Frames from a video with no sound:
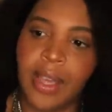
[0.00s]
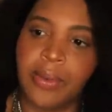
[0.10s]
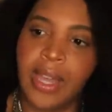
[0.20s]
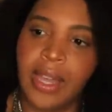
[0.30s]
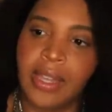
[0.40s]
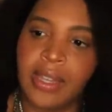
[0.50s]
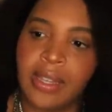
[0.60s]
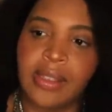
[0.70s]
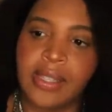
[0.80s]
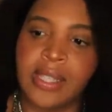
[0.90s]
Okay.
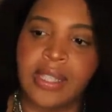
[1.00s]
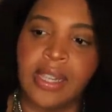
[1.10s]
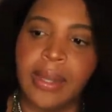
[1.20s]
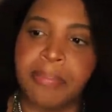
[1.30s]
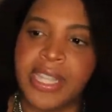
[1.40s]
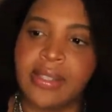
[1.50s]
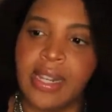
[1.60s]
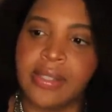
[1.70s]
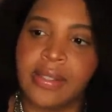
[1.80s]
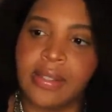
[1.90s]
Get the skillet business.